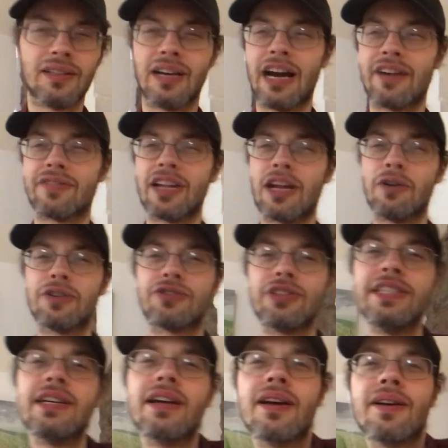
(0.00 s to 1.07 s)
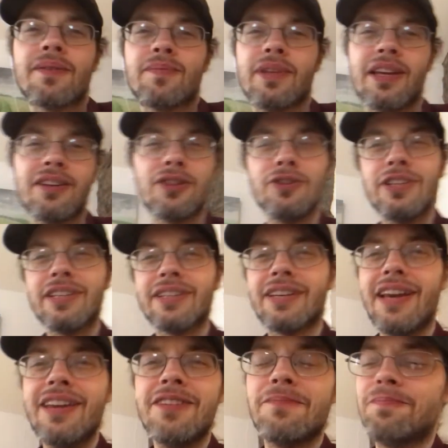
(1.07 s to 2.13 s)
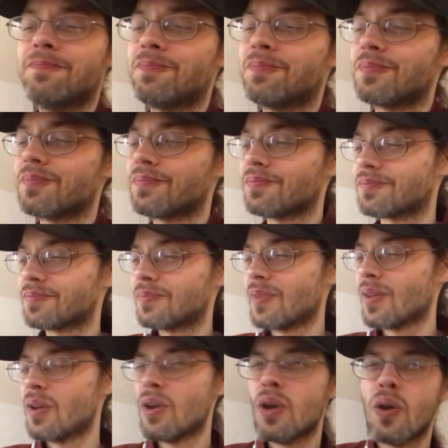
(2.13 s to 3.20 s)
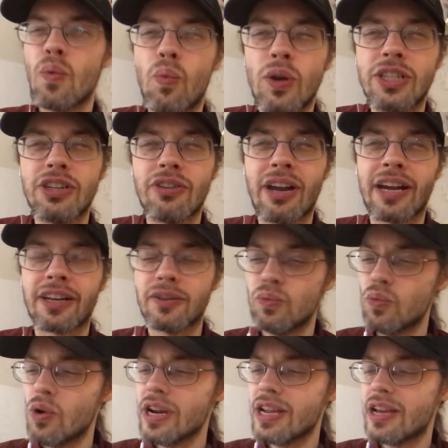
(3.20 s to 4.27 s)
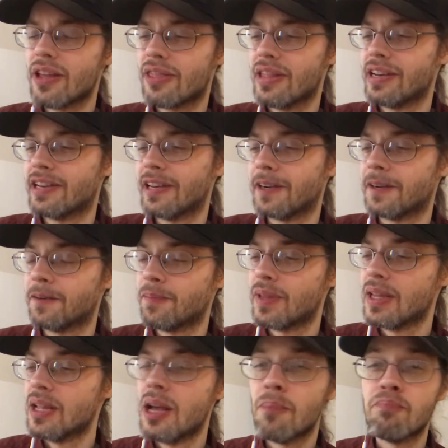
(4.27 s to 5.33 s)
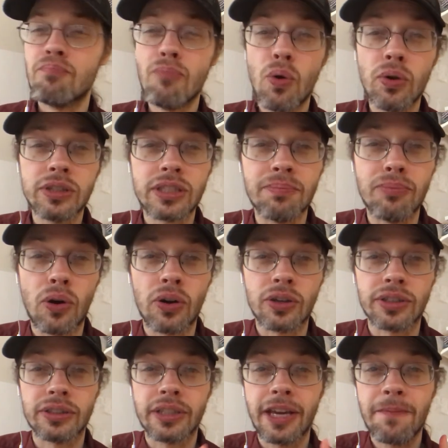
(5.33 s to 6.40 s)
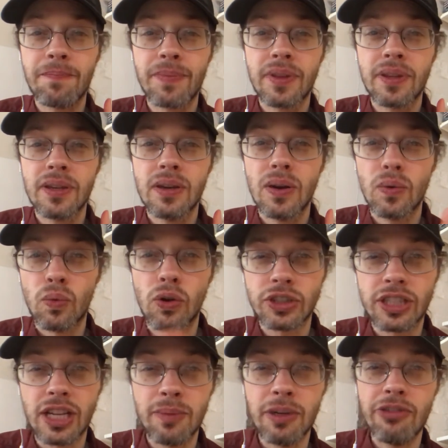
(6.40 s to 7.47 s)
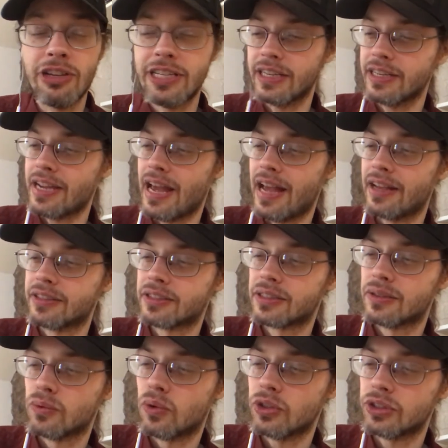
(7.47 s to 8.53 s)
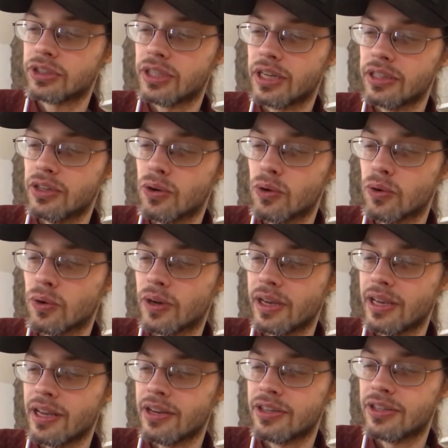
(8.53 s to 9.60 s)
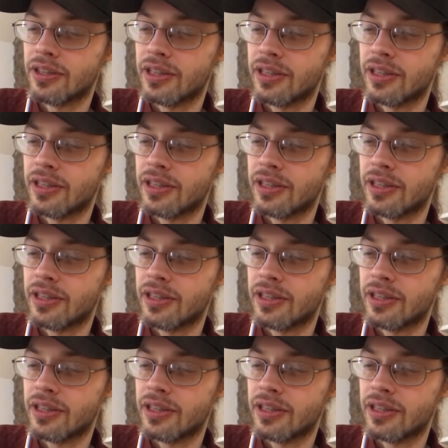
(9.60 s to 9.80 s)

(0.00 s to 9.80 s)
Half an hour's reading, including cake. What do you reckon? What are you thinking? Most importantly, what should I be reading next? What should I go into